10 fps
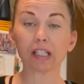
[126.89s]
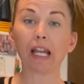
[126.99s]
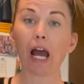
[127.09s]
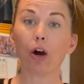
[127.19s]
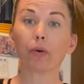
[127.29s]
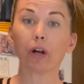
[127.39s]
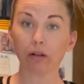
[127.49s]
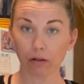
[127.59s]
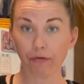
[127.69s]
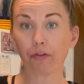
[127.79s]
Now,
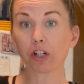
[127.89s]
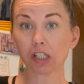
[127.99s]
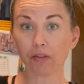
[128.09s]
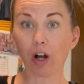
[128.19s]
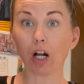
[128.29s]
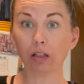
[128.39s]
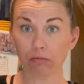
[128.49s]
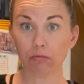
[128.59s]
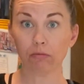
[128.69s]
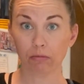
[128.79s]
first of all,
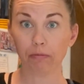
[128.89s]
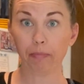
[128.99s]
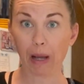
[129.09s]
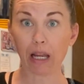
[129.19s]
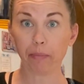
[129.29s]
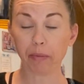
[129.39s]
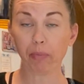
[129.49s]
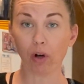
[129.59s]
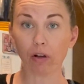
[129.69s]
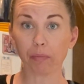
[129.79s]
buy them in
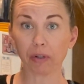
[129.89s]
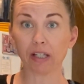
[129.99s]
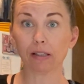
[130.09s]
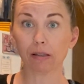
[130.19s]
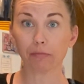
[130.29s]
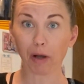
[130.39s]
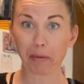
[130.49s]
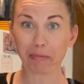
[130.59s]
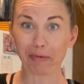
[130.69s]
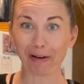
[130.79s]
bulk, please. Buy
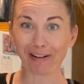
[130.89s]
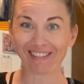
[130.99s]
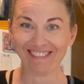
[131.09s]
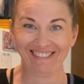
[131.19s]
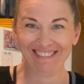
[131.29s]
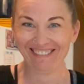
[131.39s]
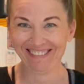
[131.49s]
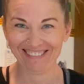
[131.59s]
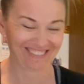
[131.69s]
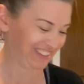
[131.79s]
them in bulk.
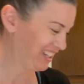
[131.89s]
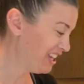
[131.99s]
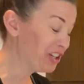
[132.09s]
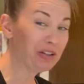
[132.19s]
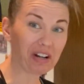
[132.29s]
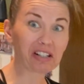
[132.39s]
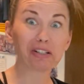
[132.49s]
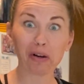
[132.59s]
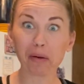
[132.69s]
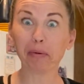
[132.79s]
You guys
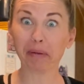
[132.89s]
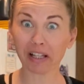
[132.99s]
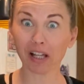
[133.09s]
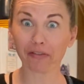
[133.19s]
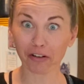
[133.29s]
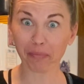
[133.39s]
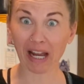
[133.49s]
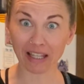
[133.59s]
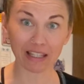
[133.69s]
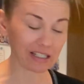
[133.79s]
know I'm a big lover of
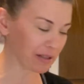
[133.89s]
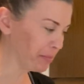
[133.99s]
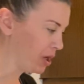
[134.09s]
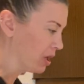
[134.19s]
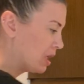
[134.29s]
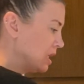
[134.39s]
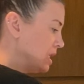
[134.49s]
buying things in bulk.